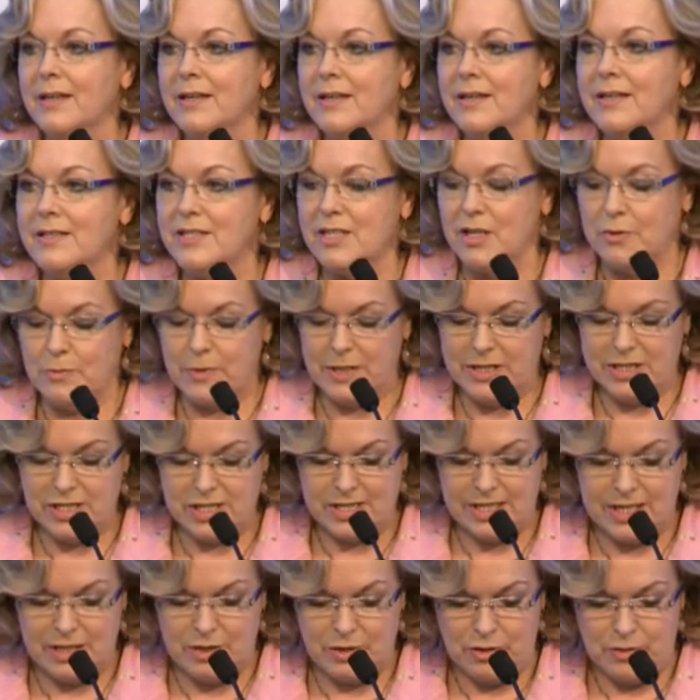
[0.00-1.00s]
So we just
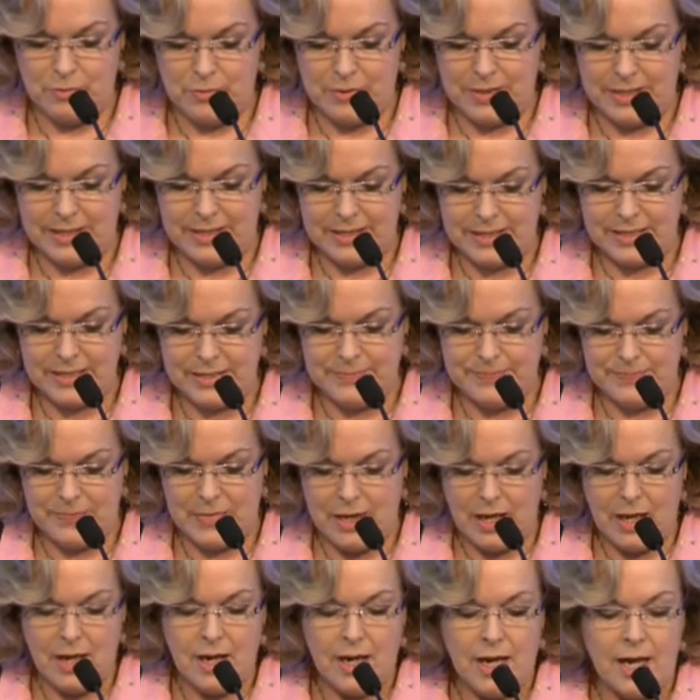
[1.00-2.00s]
get on with it.
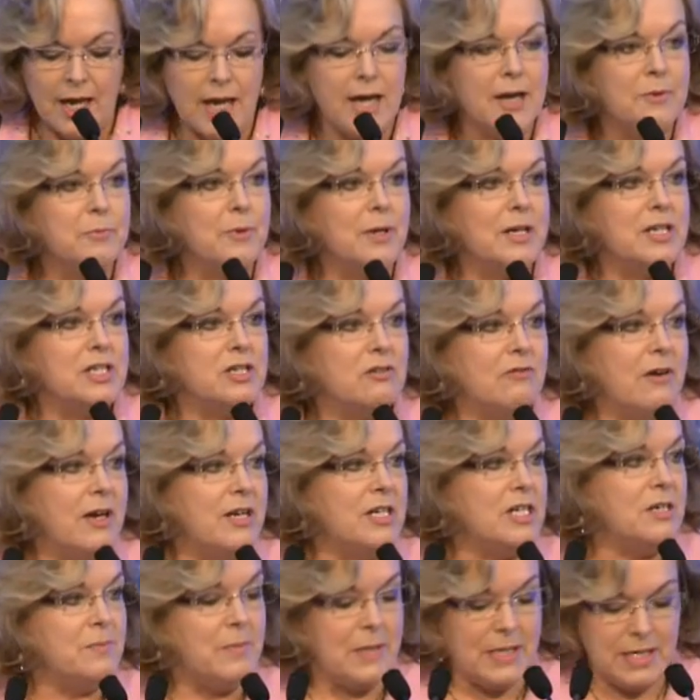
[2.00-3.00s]
Uh, well, it's great
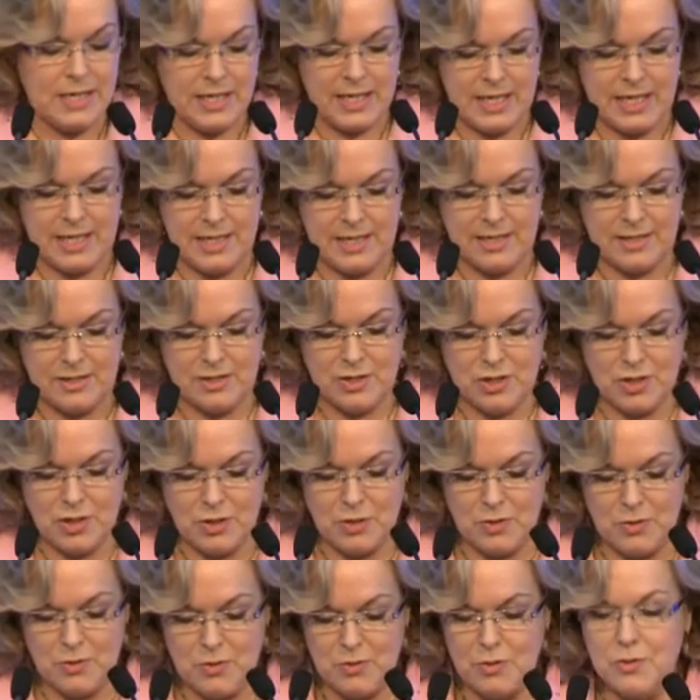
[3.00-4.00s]
to be here
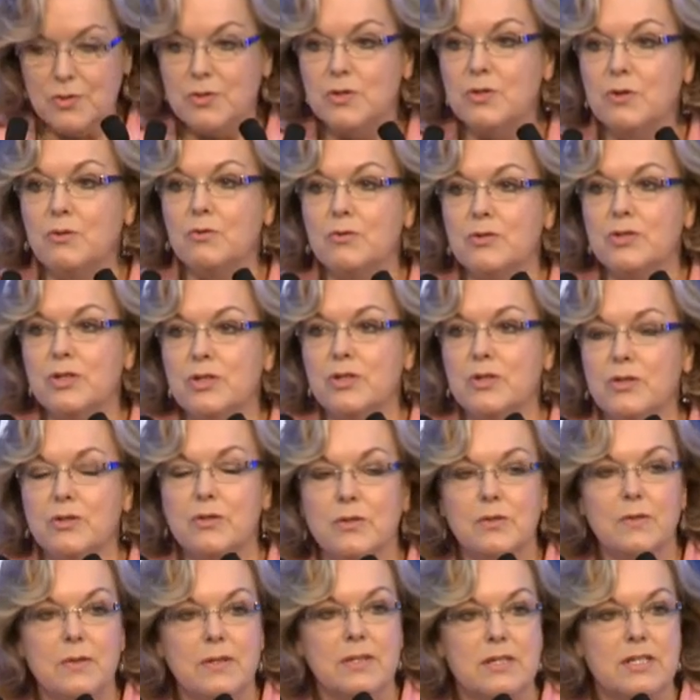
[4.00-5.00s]
to talk to
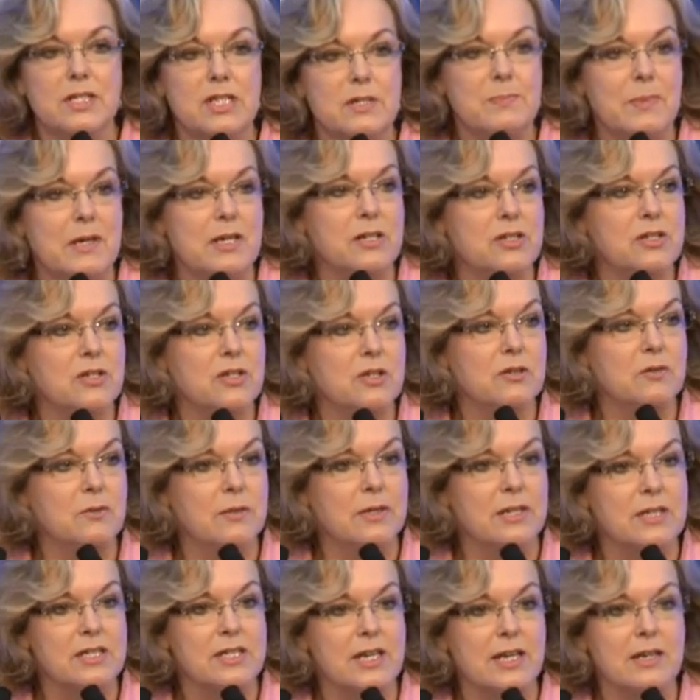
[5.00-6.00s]
you and to speak to you,
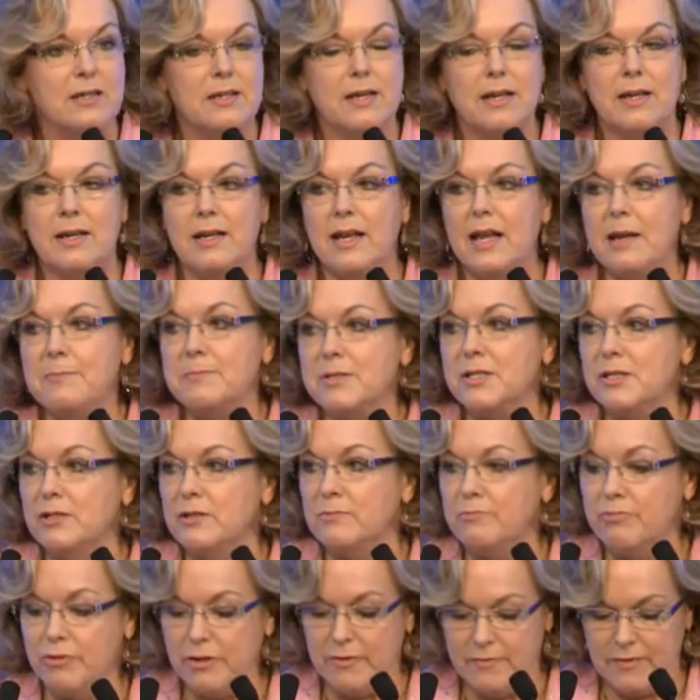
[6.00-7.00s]
and it's a, an
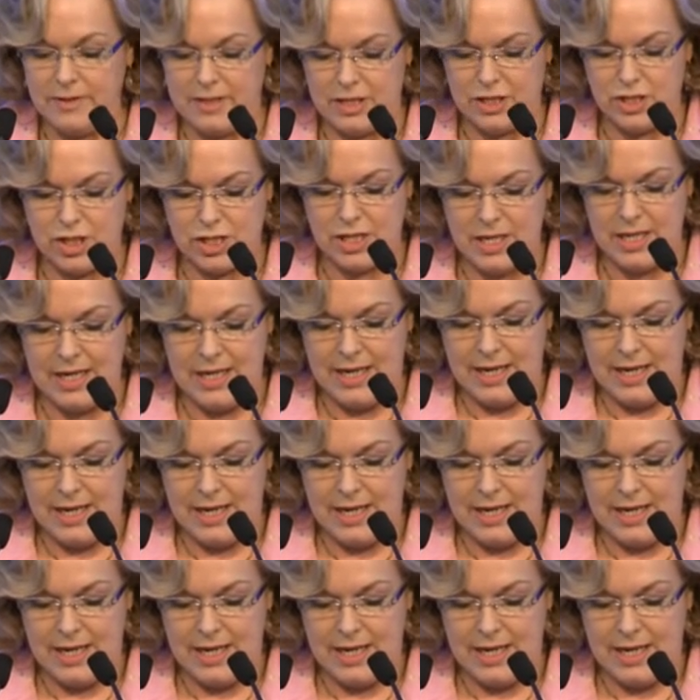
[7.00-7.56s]
absolute privilege.